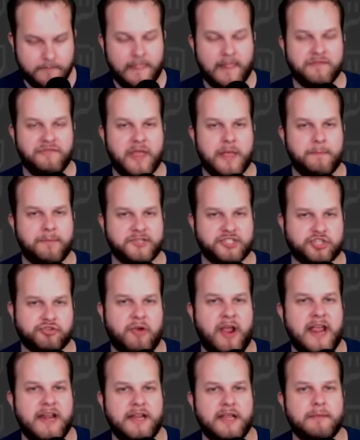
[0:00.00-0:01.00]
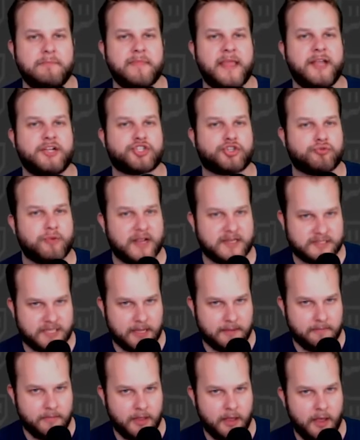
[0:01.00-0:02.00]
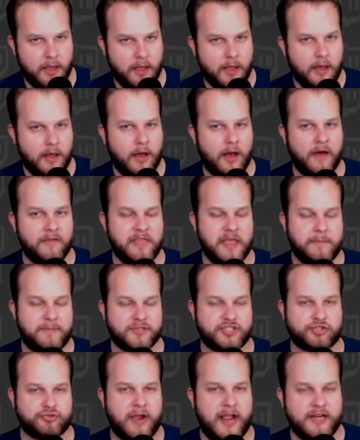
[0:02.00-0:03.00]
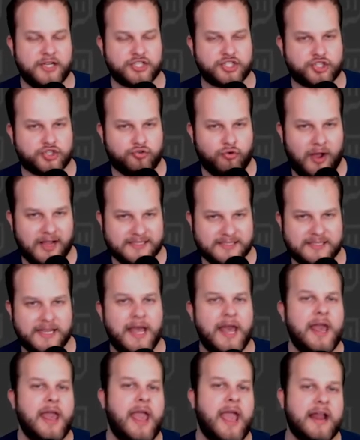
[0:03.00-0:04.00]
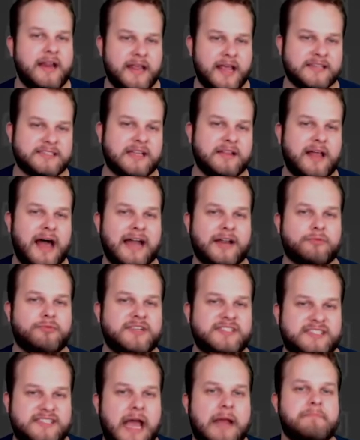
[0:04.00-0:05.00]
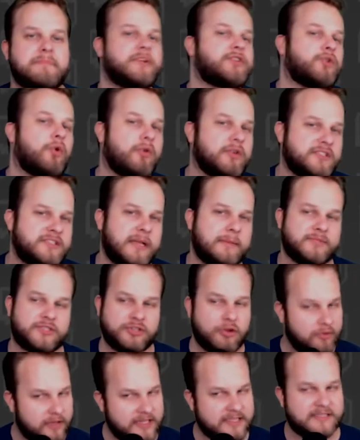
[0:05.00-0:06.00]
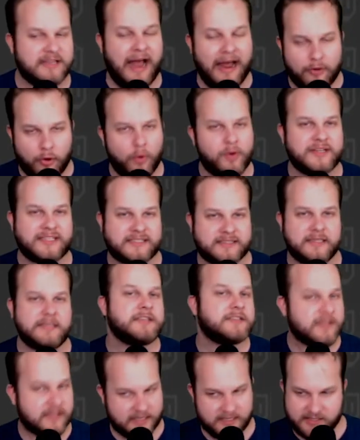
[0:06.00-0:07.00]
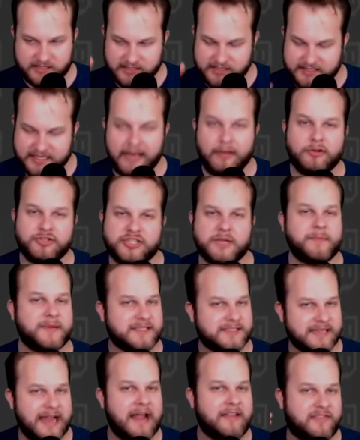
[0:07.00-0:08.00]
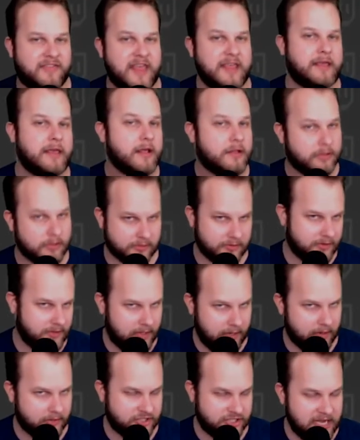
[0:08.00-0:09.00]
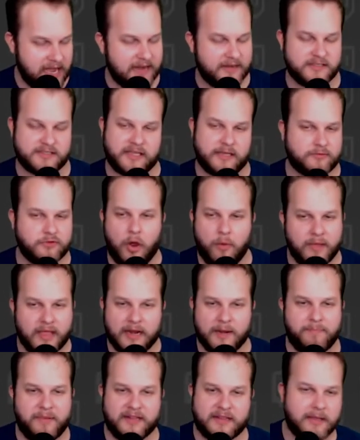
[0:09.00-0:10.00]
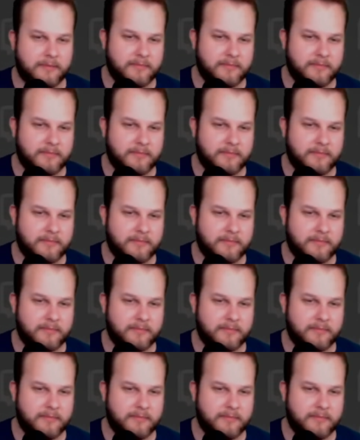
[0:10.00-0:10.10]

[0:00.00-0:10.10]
They betrayed him. They tricked him. They betrayed his trust, and he has a lot of resentment towards them. So he's not always, he's intelligent, but he's not thinking clearly here, chat. And he's like, no, we got to beat them